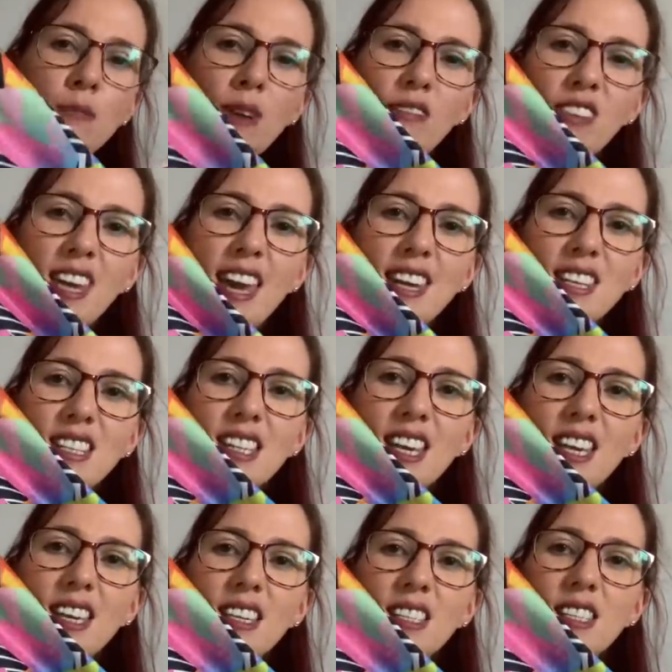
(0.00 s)
me of the
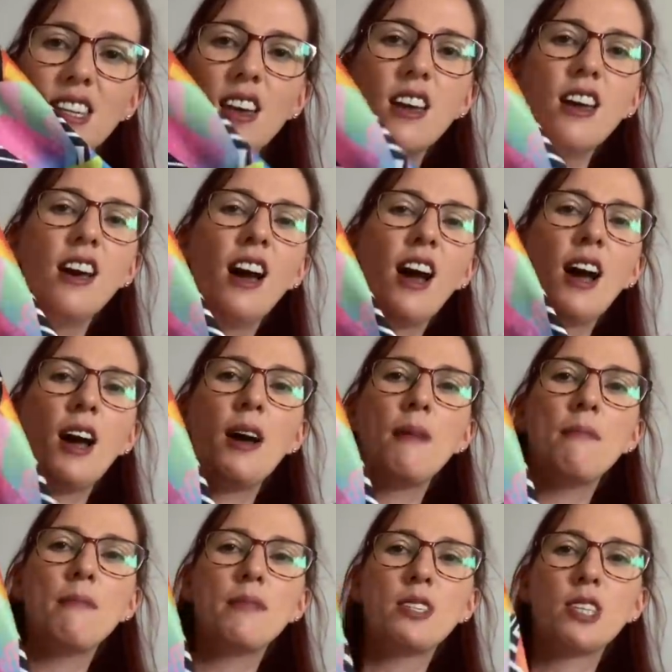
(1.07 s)
80s.
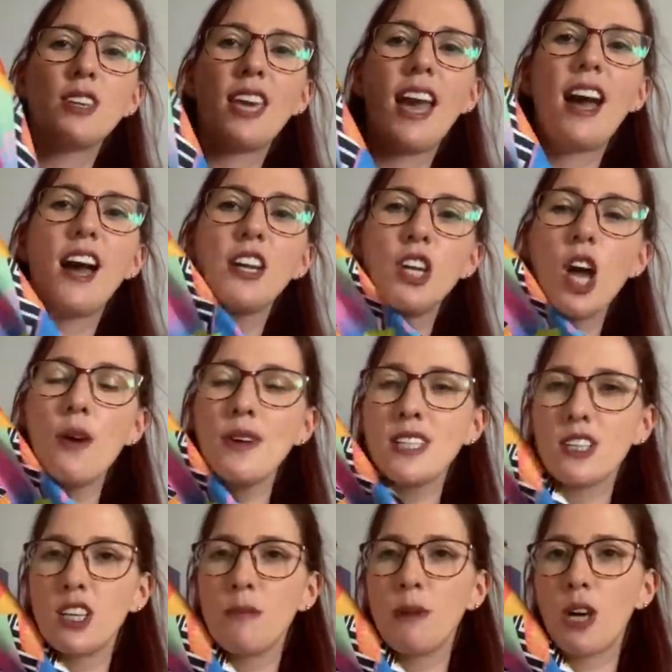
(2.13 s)
So yeah, I know it's
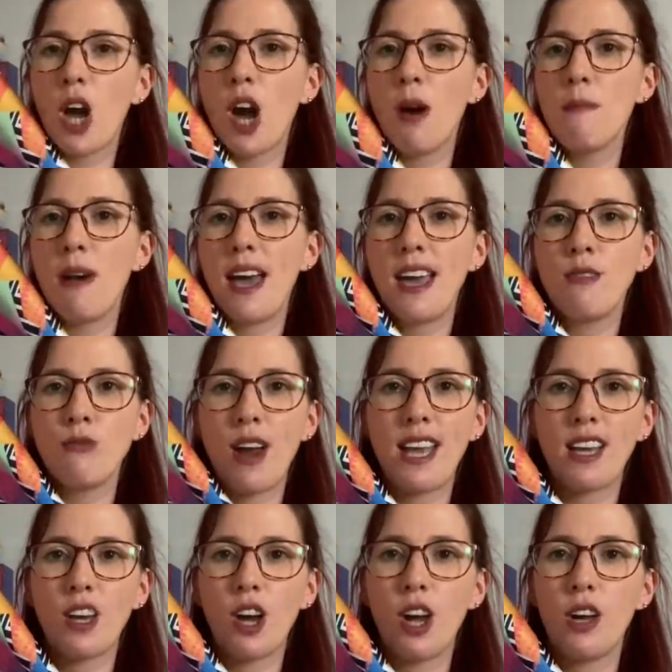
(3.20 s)
going to become a
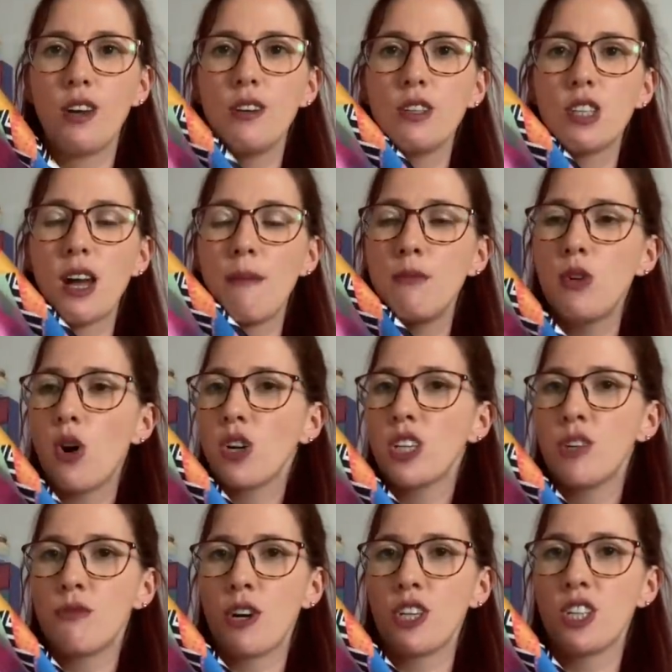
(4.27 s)
raincoat. I'm not going
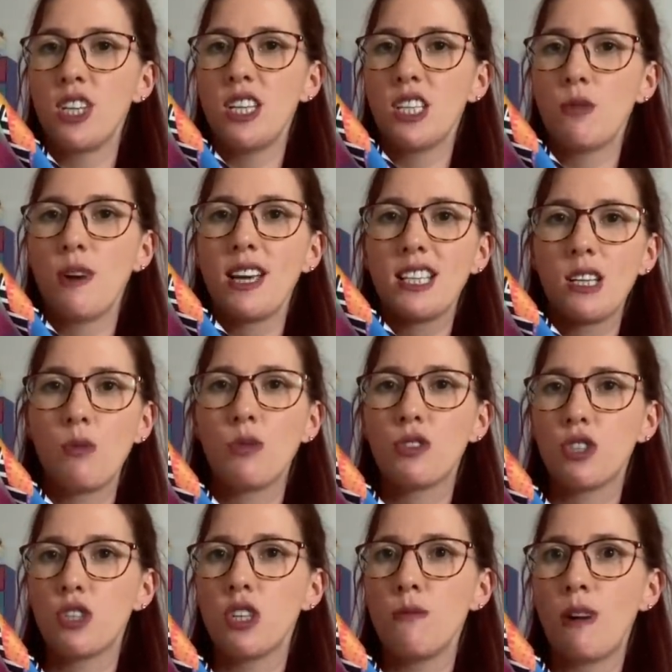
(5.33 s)
to rush into it because I want
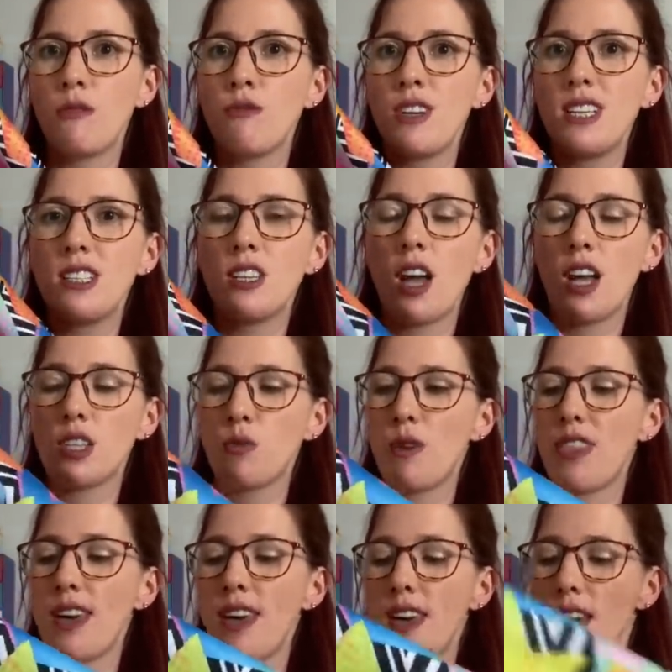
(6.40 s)
to do my research
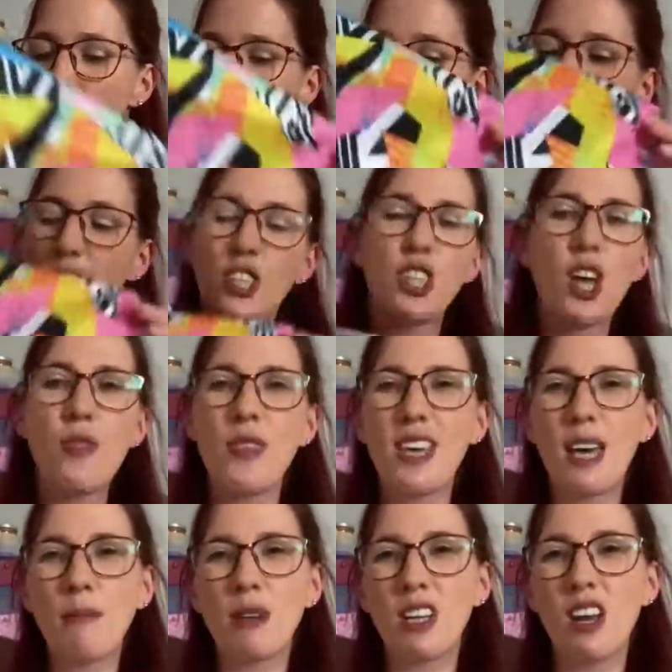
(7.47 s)
with it. I don't think
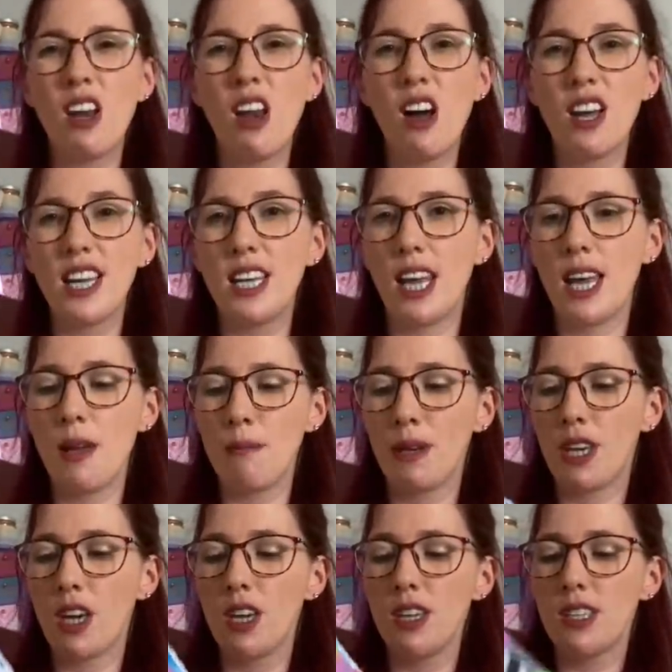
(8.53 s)
I'm going to line it
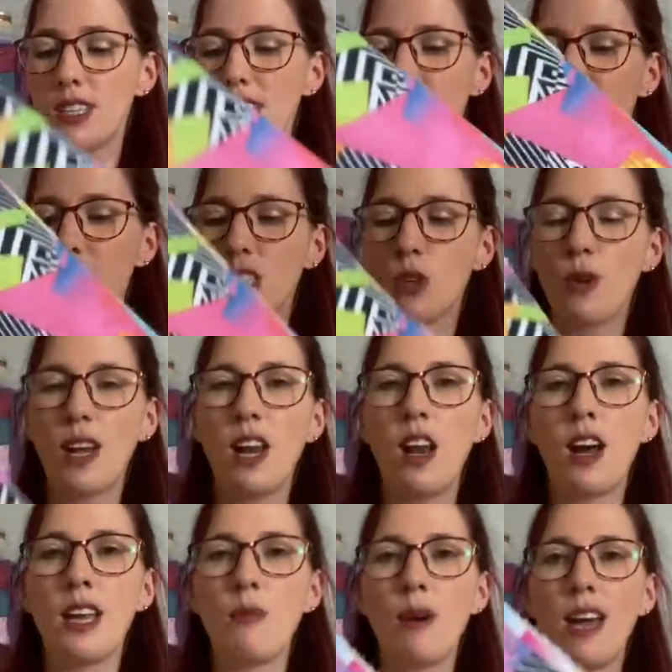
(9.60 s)
because this is quite
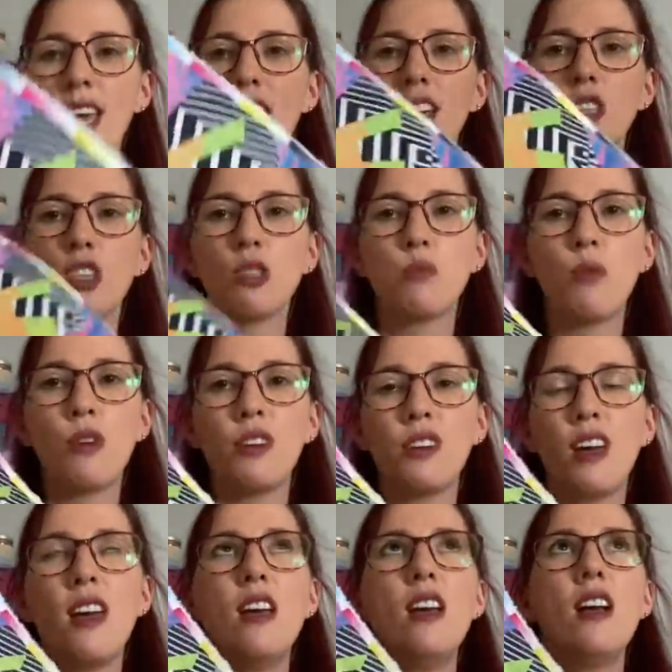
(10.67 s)
lightweight, and I just want,
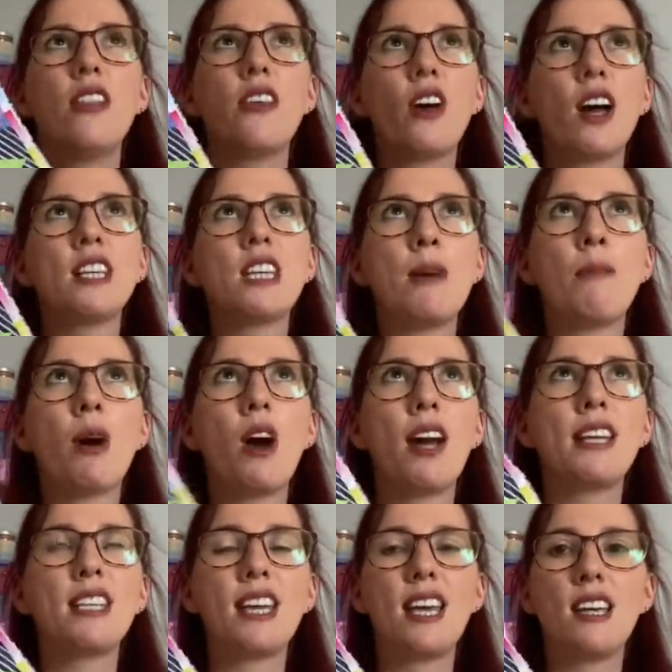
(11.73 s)
the idea
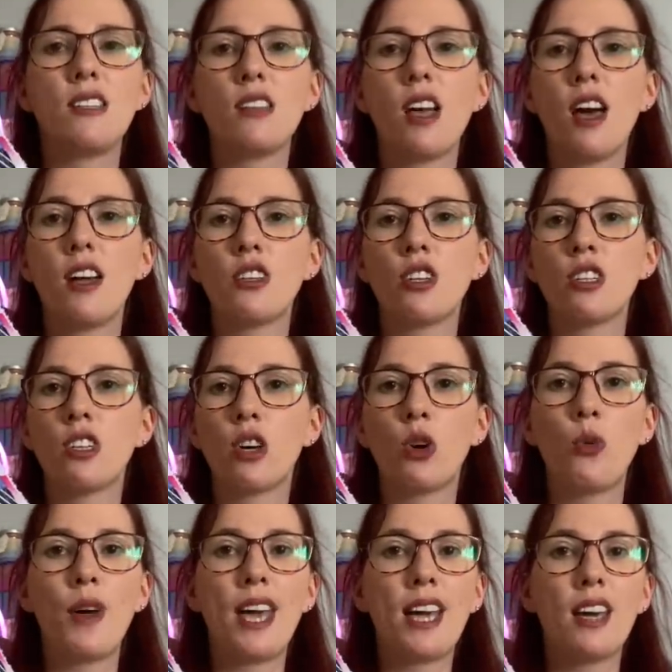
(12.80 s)
behind it is just a
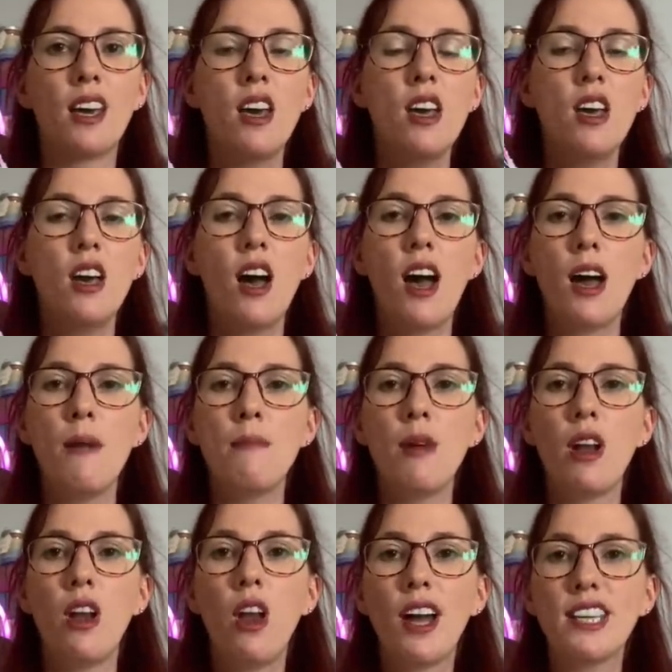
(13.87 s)
quick
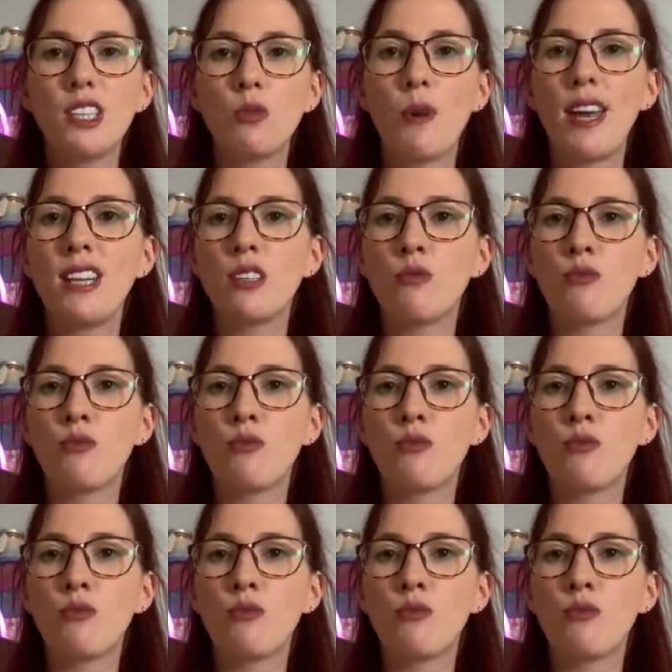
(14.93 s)
lightweight